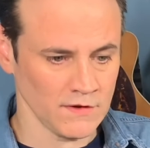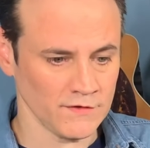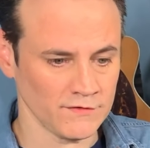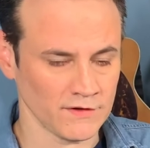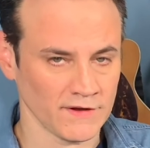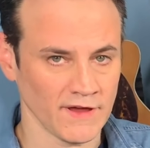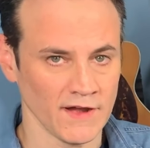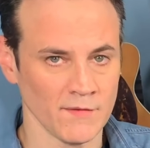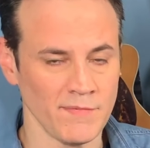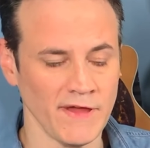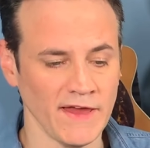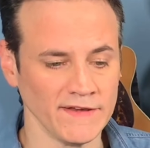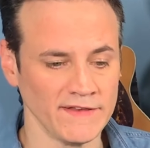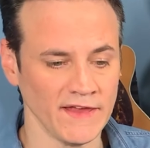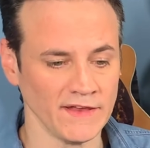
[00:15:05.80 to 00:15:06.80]
So kind of
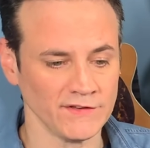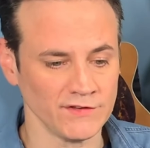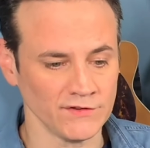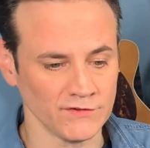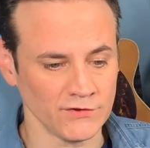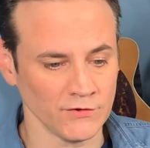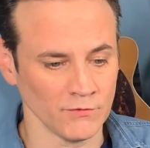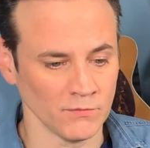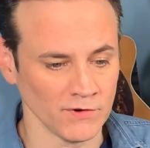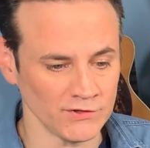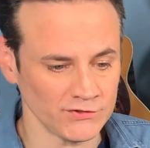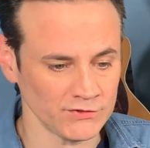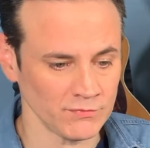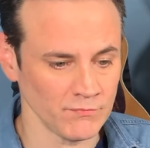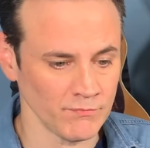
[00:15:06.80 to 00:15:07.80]
pay attention to
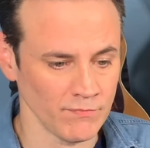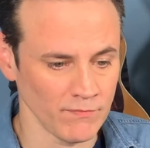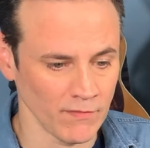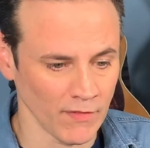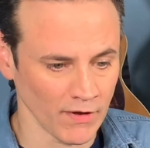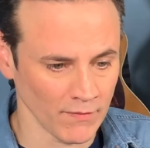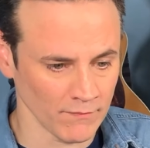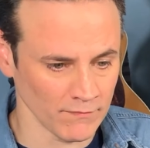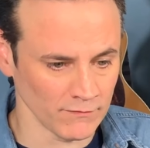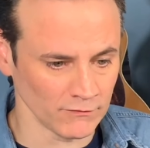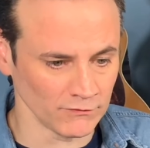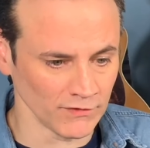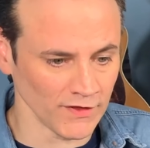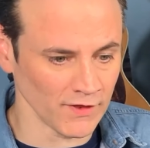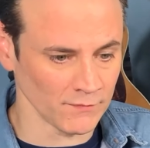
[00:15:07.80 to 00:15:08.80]
which
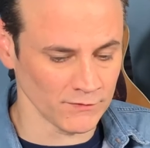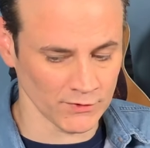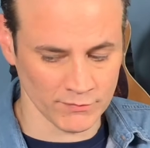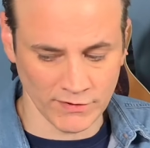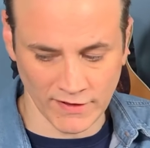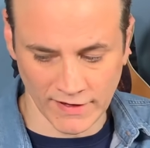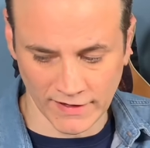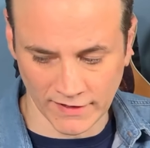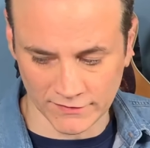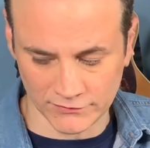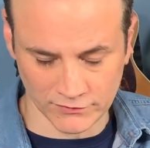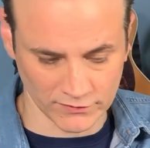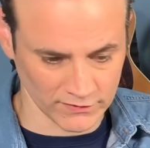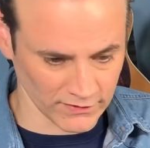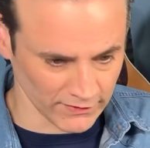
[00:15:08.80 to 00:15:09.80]
rhythm you're playing as
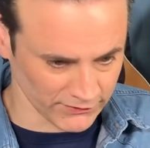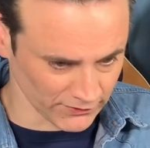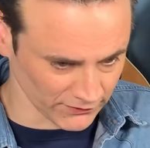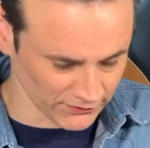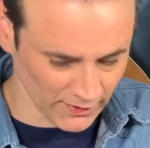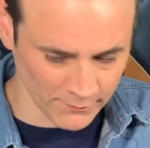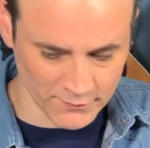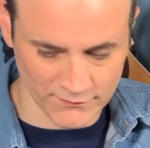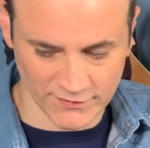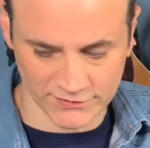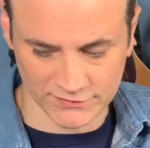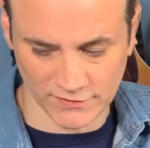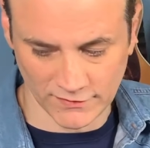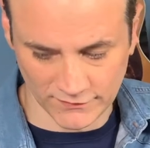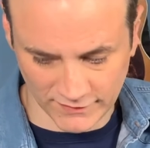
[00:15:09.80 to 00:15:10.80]
your
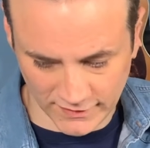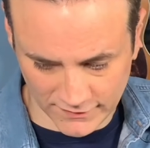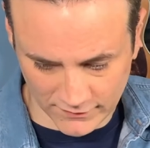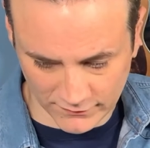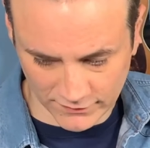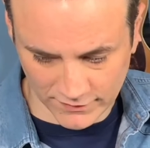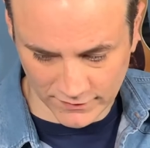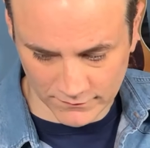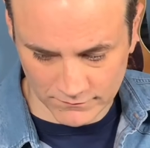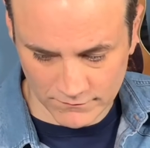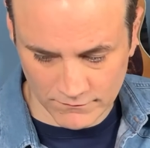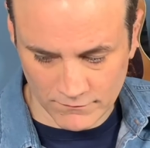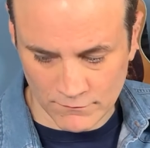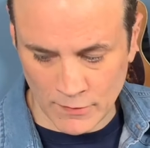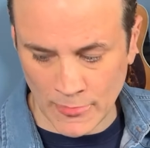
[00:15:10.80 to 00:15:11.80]
subdivision underneath everything.
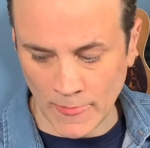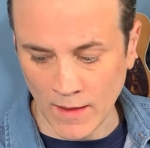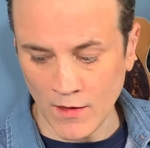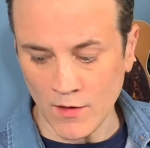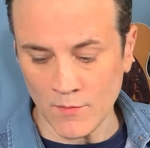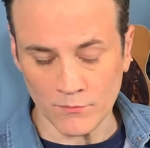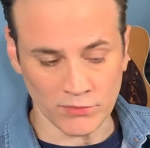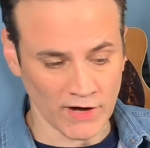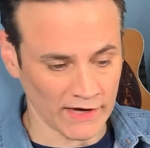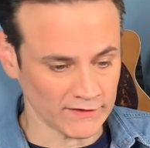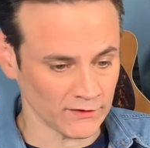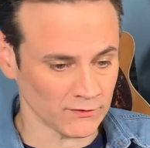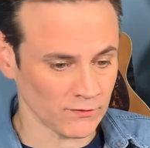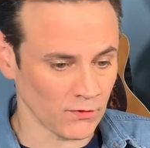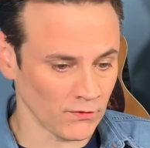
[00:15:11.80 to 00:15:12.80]

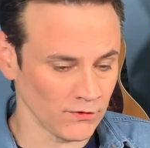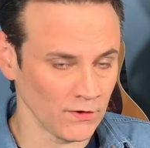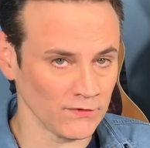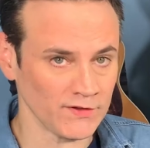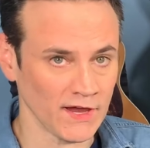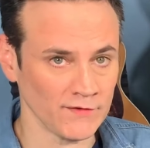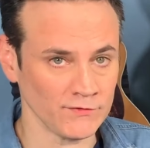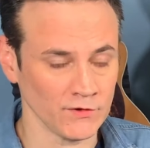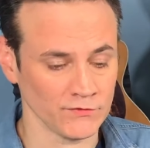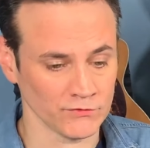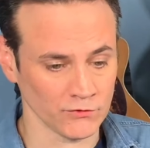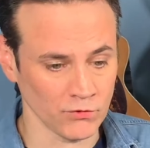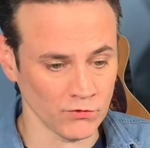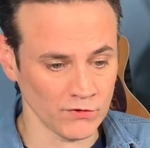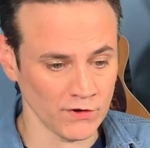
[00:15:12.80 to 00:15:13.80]
Practice whole notes, half notes,
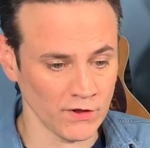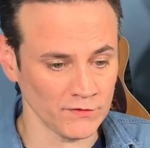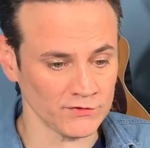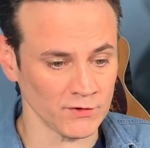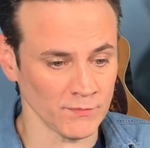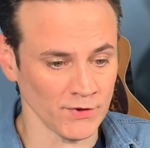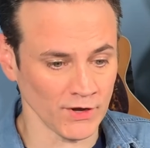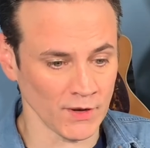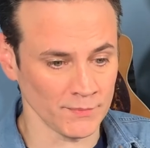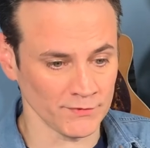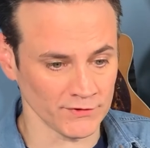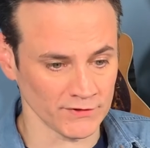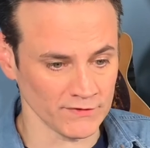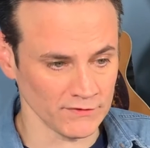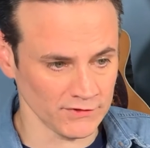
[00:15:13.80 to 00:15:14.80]
and quarter notes to build up
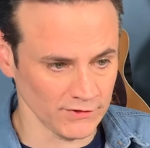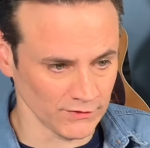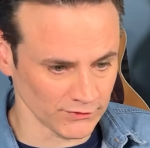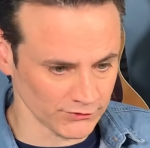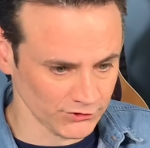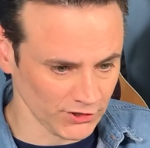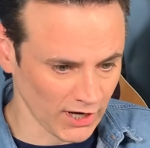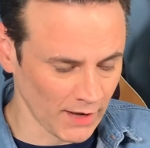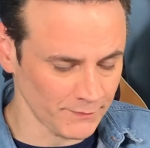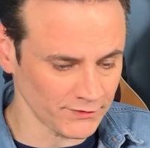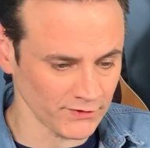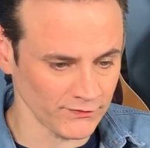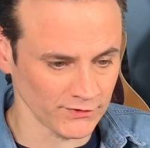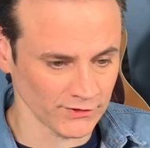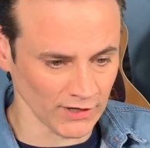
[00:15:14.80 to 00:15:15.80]
your chops
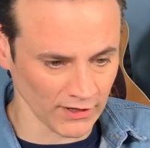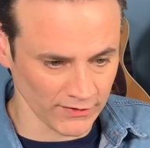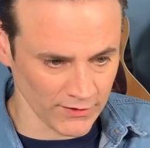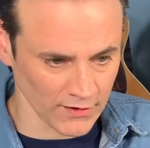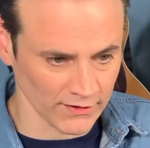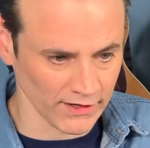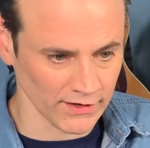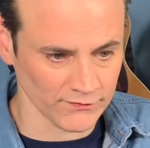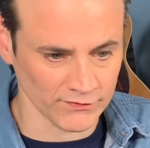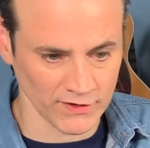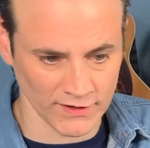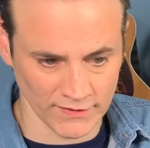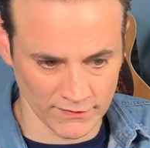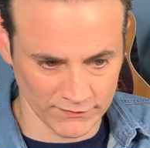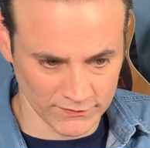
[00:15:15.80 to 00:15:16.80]
if you're not there yet
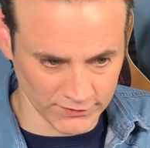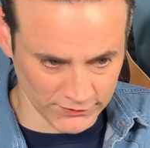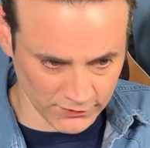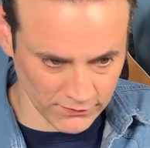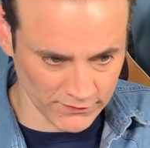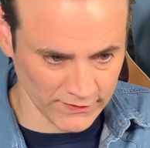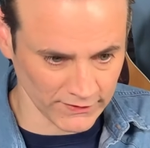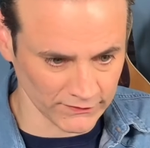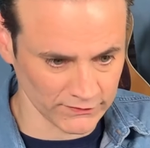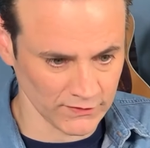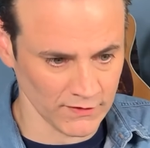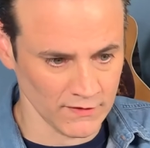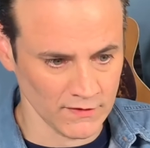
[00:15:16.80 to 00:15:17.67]
to do these